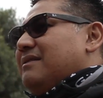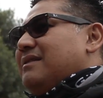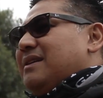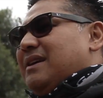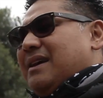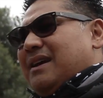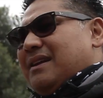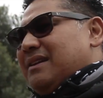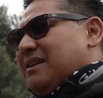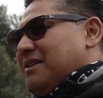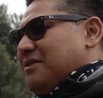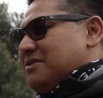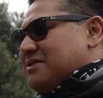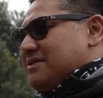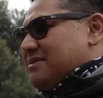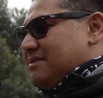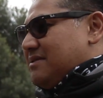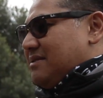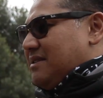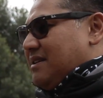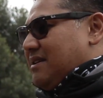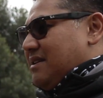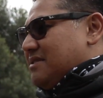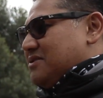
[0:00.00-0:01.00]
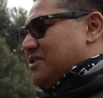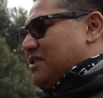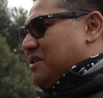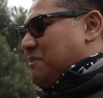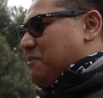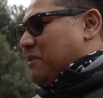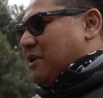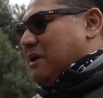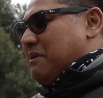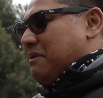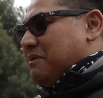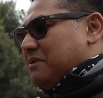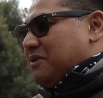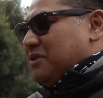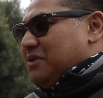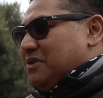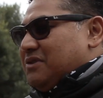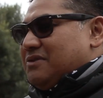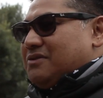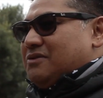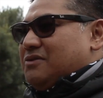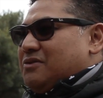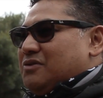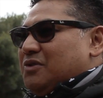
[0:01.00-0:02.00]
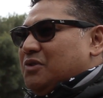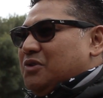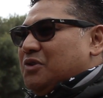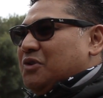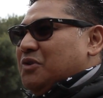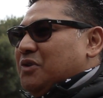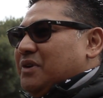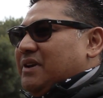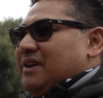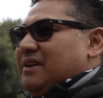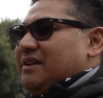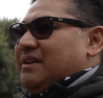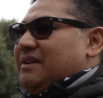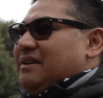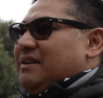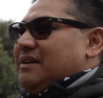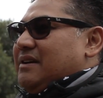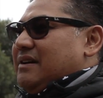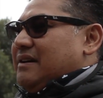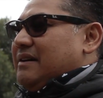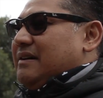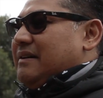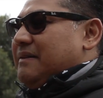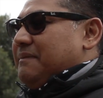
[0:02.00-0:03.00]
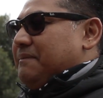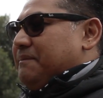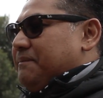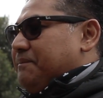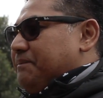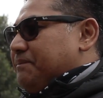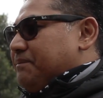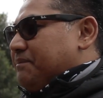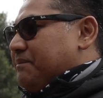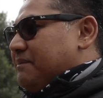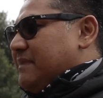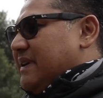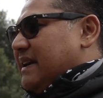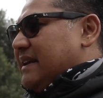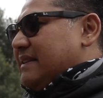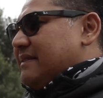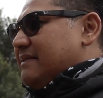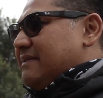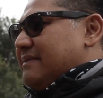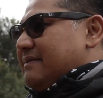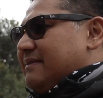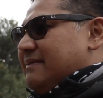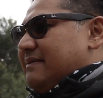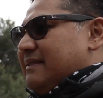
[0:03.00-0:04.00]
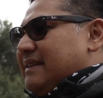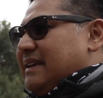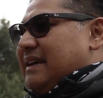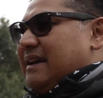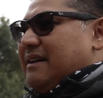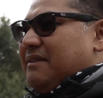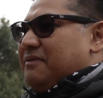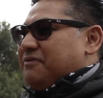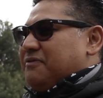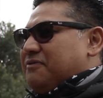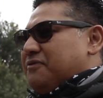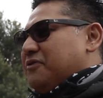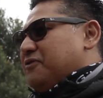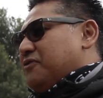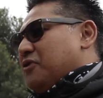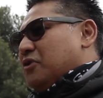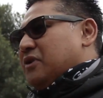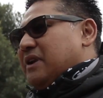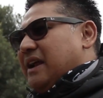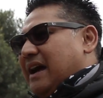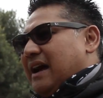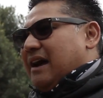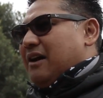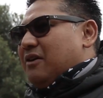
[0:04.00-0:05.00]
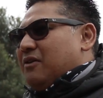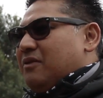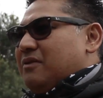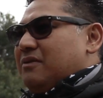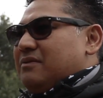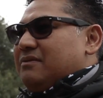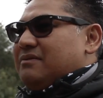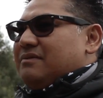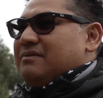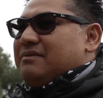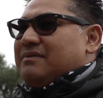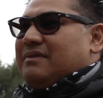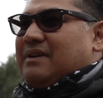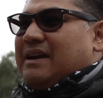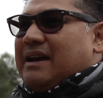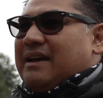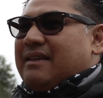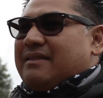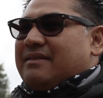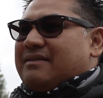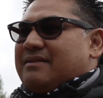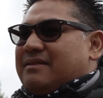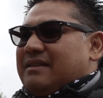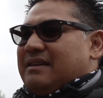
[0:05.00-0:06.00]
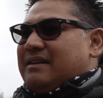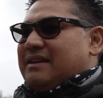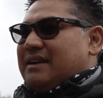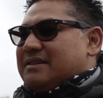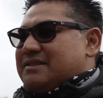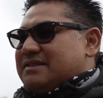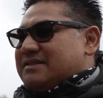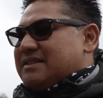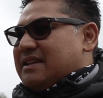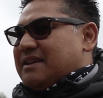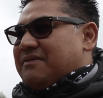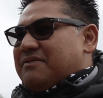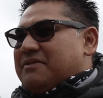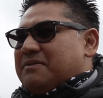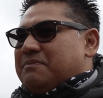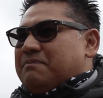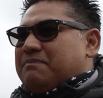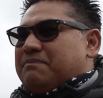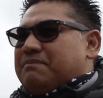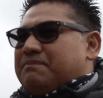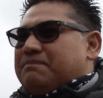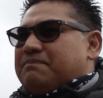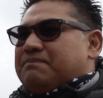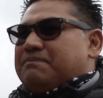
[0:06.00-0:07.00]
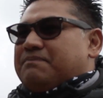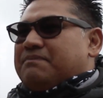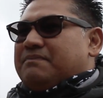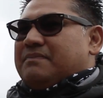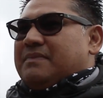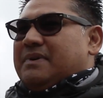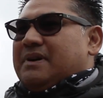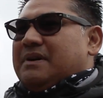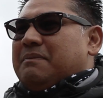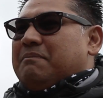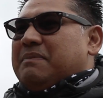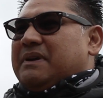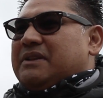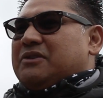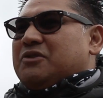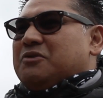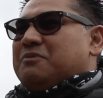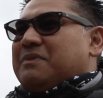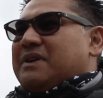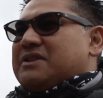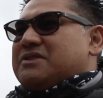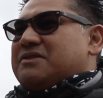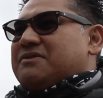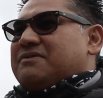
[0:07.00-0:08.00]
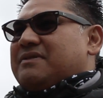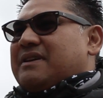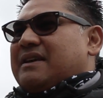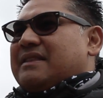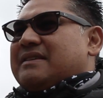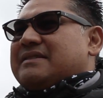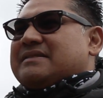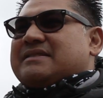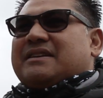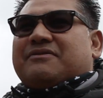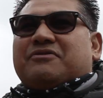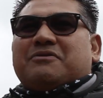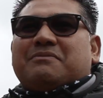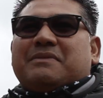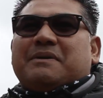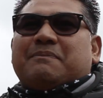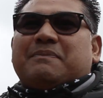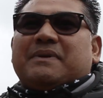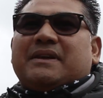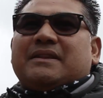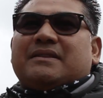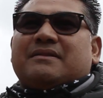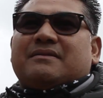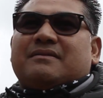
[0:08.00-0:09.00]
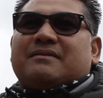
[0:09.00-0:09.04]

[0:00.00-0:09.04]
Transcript: Yeah, no, it's not a problem to do air, but yeah, for now, I think I just have a bit too much of other stuff on my plate.